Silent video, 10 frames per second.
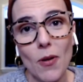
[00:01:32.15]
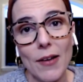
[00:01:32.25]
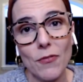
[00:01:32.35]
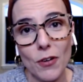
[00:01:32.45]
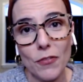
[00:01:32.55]

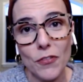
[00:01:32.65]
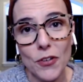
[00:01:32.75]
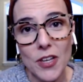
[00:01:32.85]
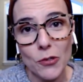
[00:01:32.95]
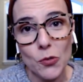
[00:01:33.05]
And for a few
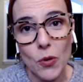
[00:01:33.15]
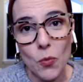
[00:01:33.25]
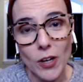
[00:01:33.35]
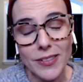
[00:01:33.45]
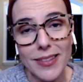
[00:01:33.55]
years, we
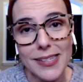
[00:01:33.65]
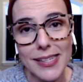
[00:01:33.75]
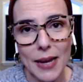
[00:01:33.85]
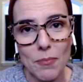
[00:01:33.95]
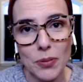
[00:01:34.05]
worked in the
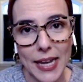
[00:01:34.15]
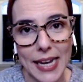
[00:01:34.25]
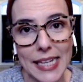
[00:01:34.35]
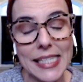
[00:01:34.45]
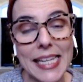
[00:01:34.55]
same
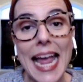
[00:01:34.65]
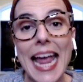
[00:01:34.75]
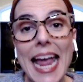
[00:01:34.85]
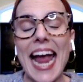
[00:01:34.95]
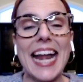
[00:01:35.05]
place.
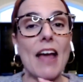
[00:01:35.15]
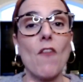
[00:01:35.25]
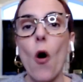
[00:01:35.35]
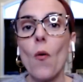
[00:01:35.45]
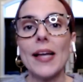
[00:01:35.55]
And I've
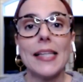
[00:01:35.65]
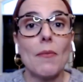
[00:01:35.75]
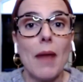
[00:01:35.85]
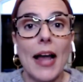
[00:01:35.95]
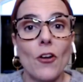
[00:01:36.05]
always
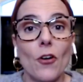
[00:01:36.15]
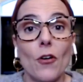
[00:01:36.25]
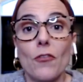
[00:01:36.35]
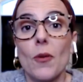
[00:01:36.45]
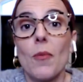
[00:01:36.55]
admired her
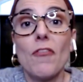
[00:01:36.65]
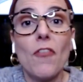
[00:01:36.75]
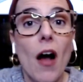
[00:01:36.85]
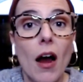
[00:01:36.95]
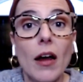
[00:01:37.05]
from
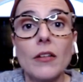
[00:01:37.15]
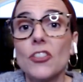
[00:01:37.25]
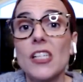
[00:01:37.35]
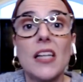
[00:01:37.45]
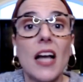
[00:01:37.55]
afar.
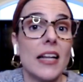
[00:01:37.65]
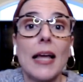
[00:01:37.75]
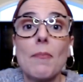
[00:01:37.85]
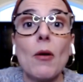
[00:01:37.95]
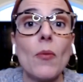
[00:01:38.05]
She's kind of like
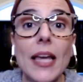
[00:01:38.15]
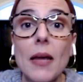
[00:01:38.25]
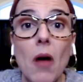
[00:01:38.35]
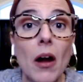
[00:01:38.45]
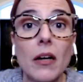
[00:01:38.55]
my Ricky
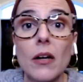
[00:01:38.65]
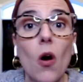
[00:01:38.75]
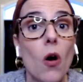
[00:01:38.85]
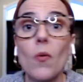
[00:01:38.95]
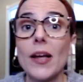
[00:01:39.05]
Martin,
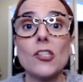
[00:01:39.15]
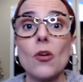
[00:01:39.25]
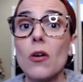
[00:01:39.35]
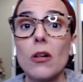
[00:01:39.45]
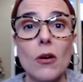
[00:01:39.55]
always so
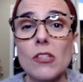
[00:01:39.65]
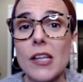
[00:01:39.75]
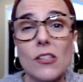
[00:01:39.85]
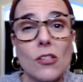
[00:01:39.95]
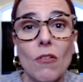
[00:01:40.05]
close
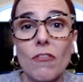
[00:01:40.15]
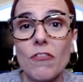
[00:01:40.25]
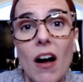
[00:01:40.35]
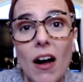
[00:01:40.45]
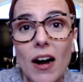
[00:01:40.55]
and so
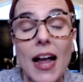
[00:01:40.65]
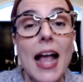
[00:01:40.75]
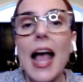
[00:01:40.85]
far.